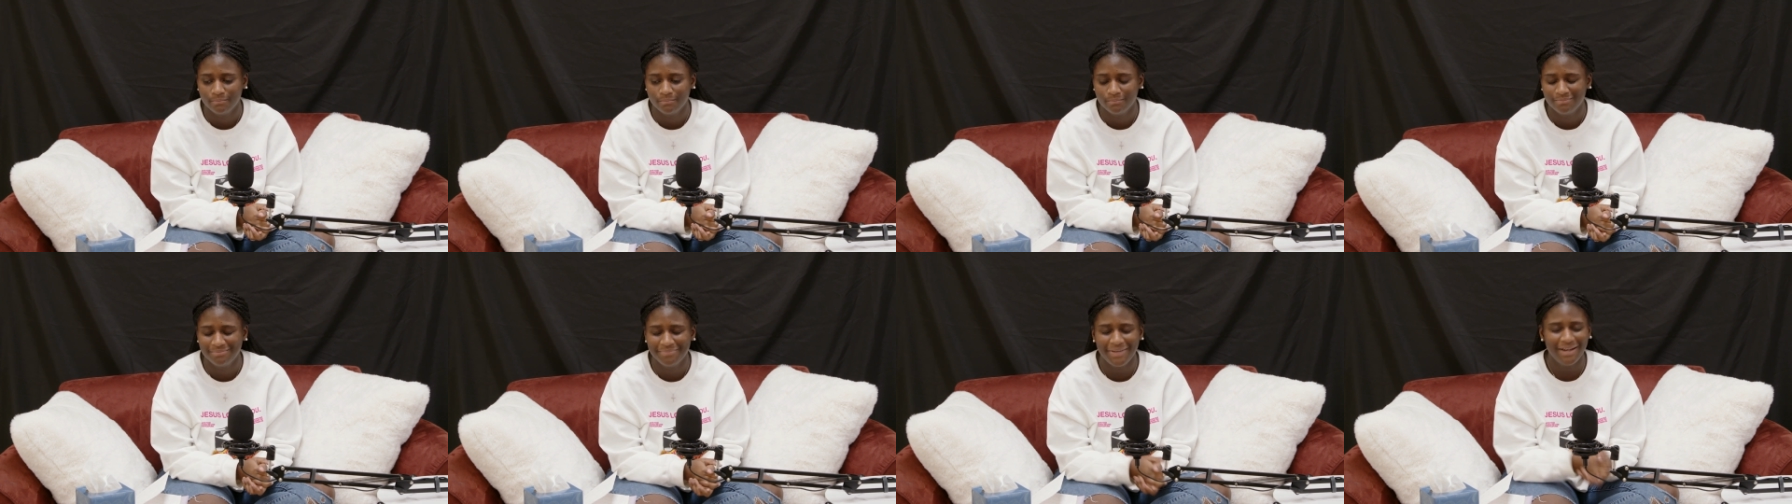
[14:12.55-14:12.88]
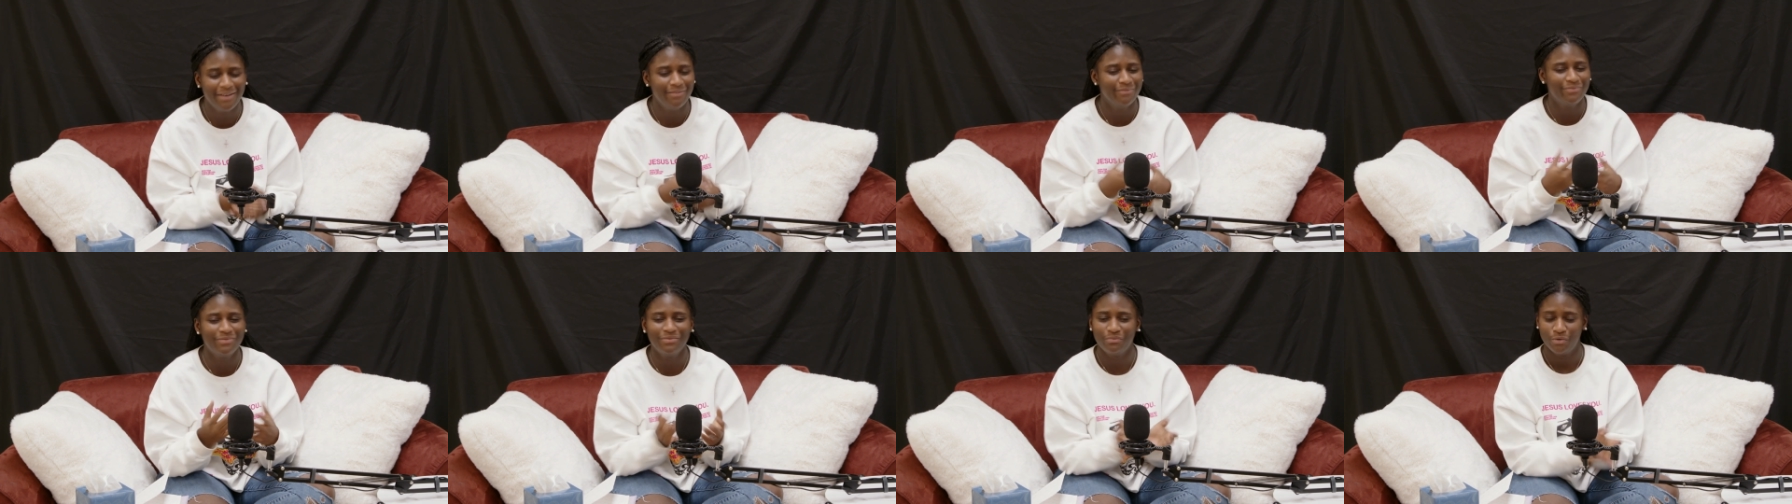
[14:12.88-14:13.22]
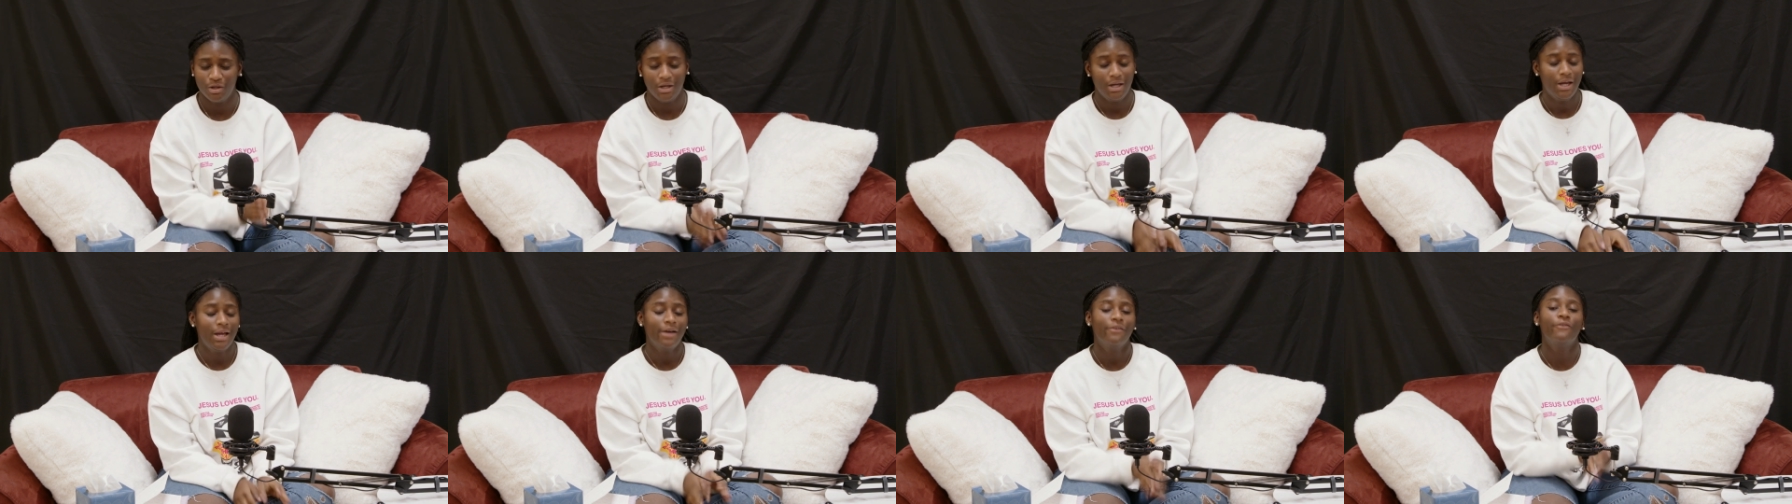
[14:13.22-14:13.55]
my
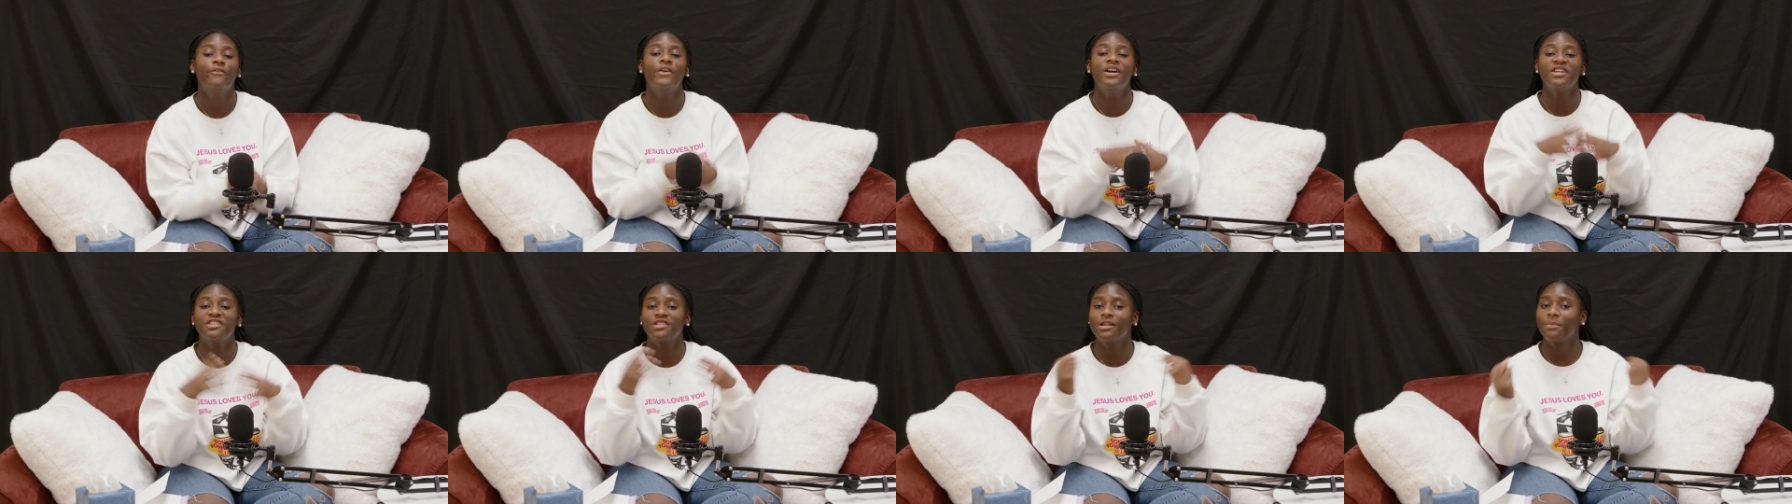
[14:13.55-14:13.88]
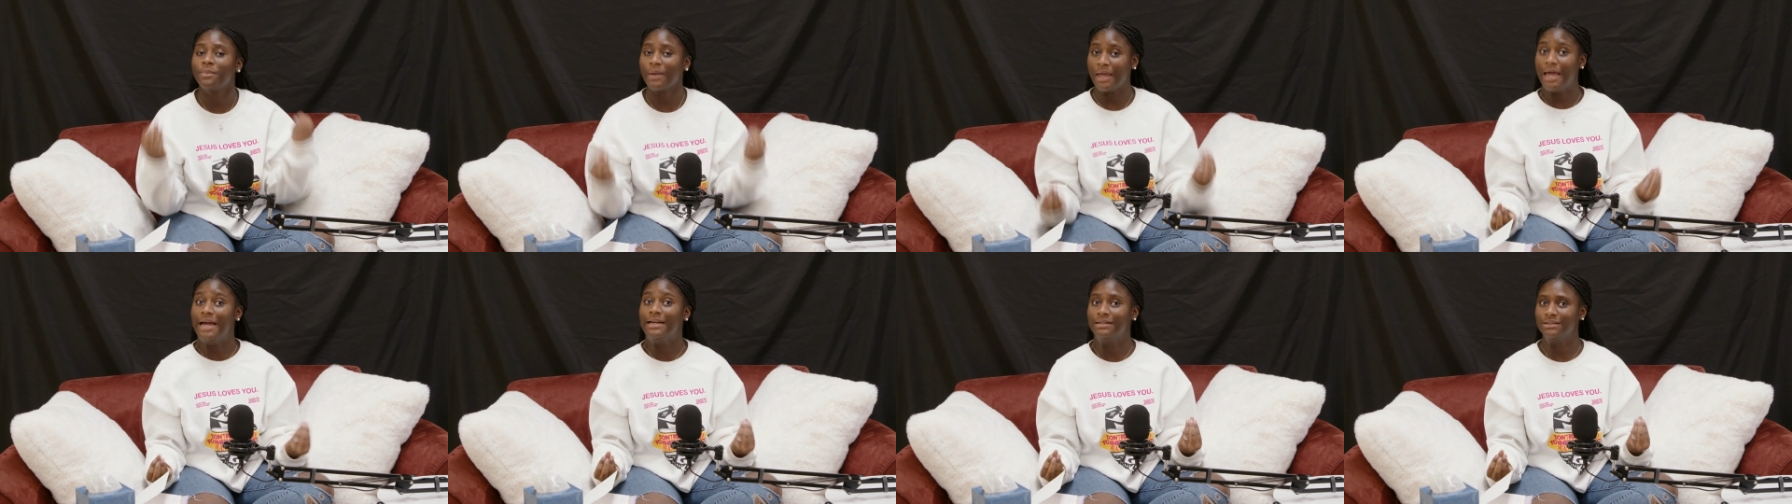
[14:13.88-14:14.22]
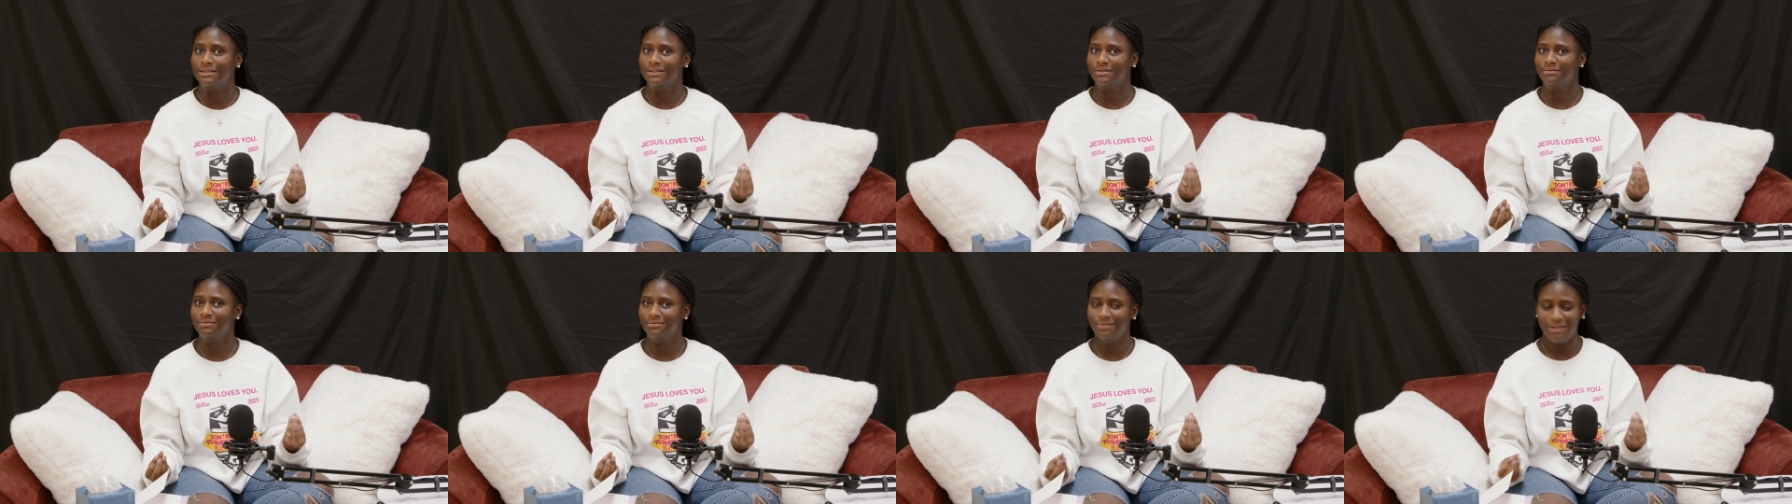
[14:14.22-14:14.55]
friendship
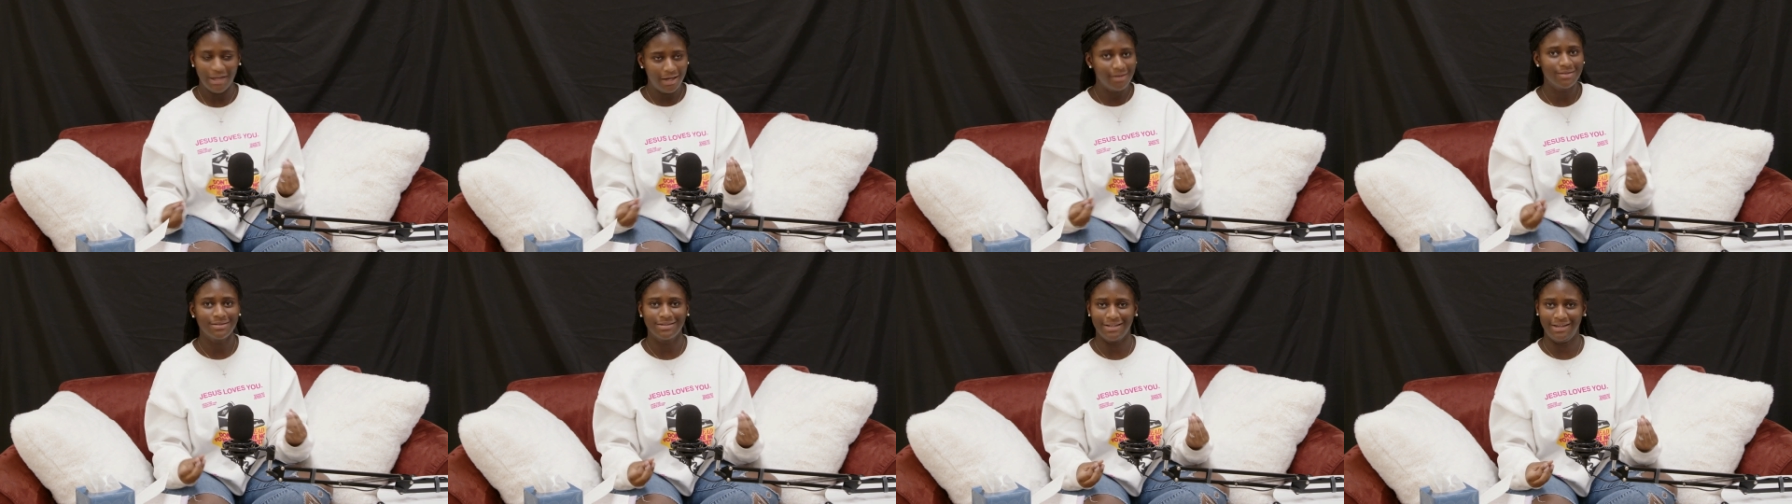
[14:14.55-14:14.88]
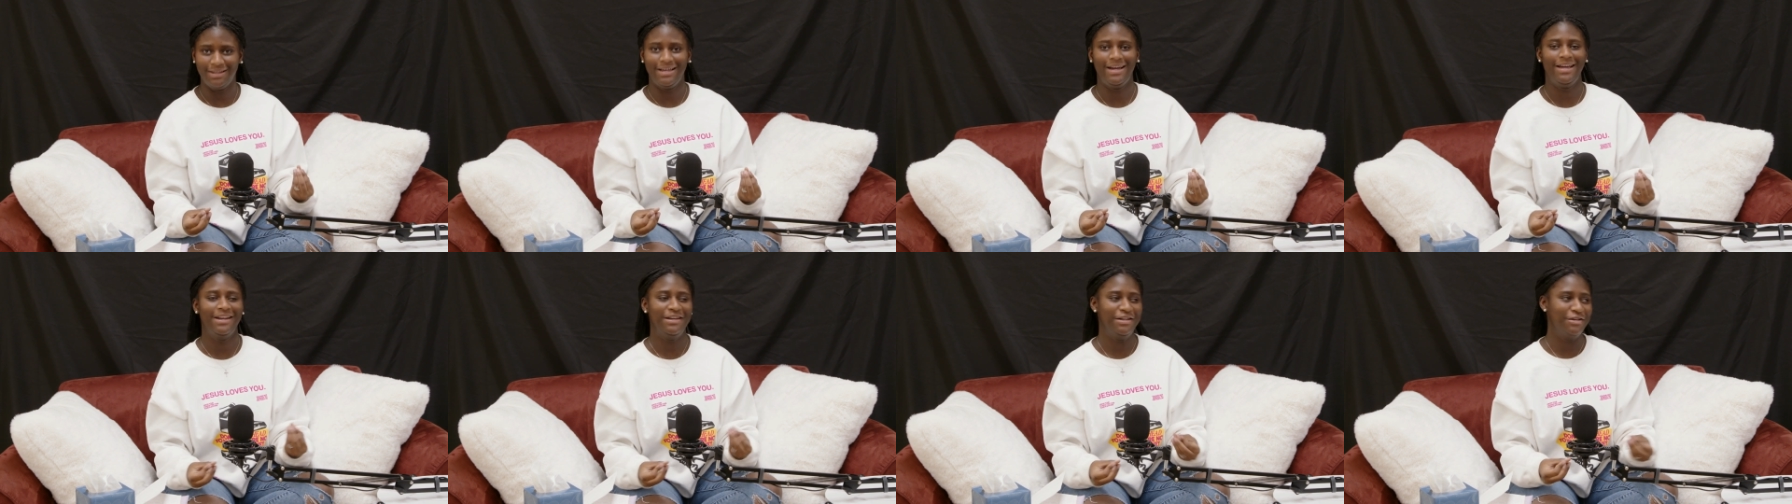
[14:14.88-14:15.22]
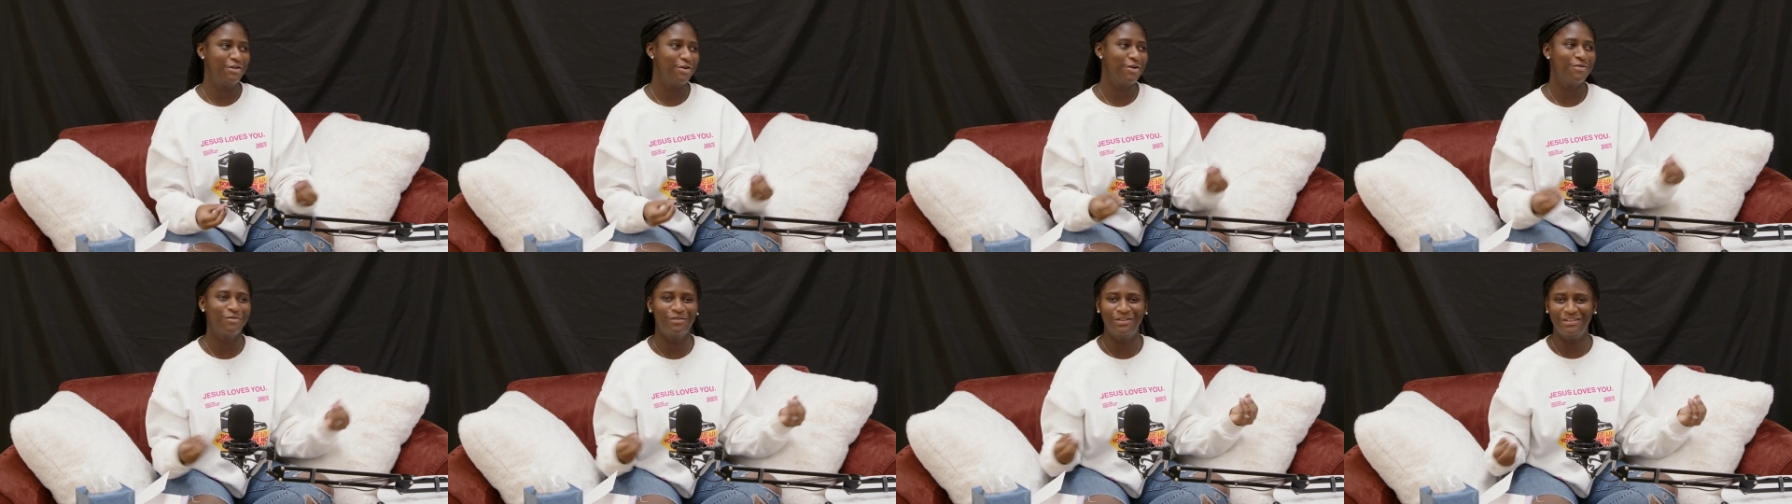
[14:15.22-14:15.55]
ended. I'll say that.
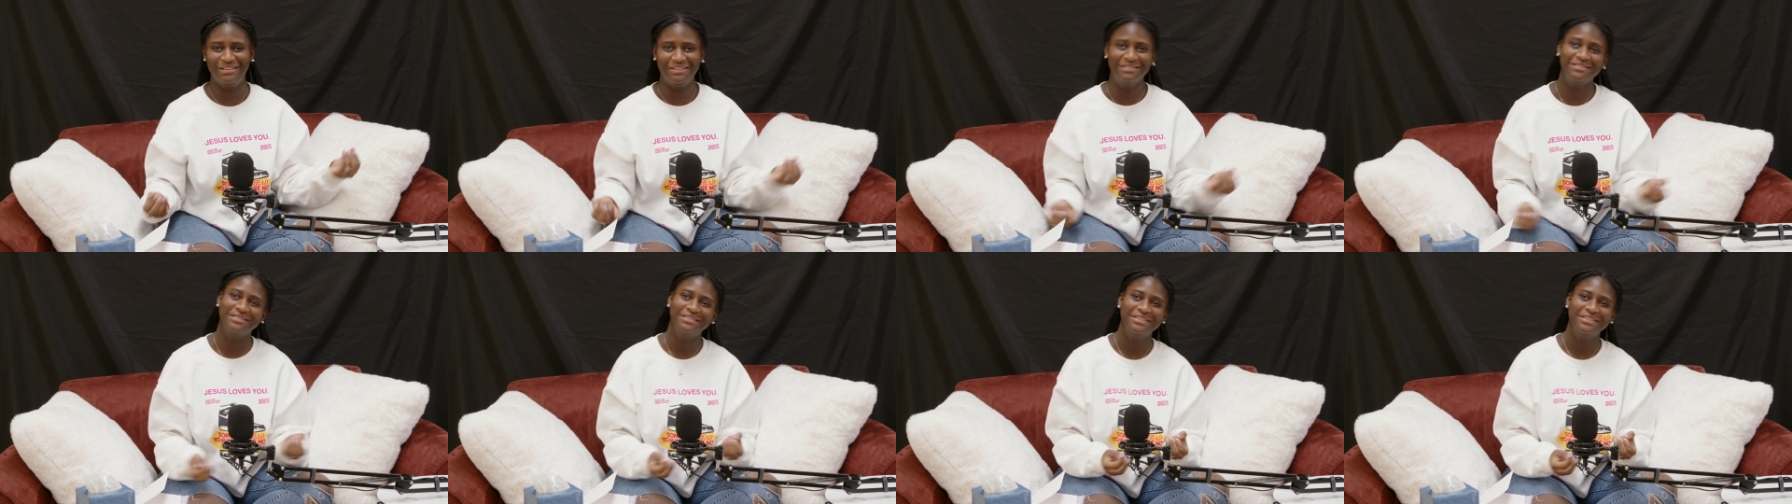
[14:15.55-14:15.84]
No one